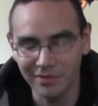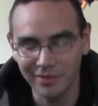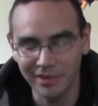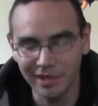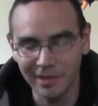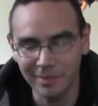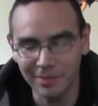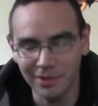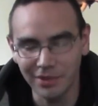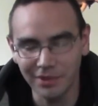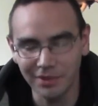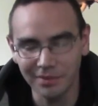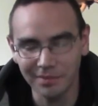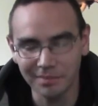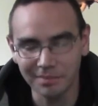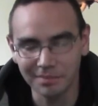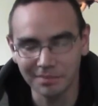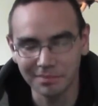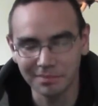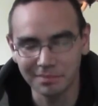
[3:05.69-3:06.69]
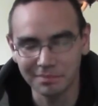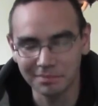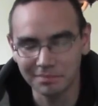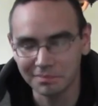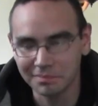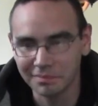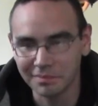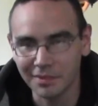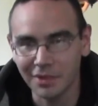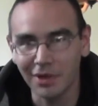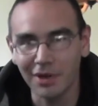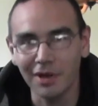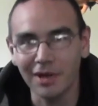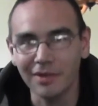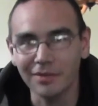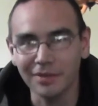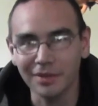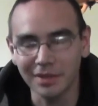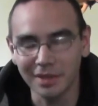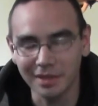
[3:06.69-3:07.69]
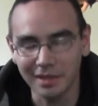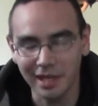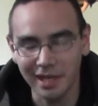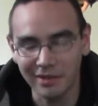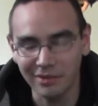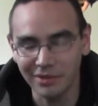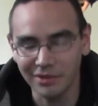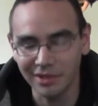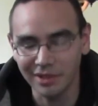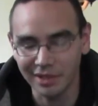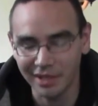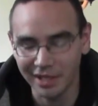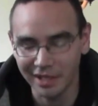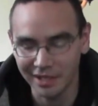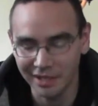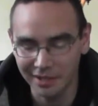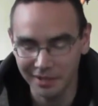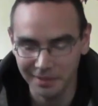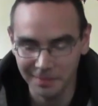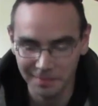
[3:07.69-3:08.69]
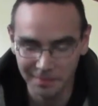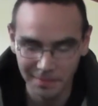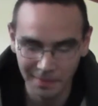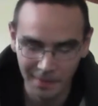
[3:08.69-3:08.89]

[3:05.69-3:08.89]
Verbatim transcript: vapor off it. I really like it.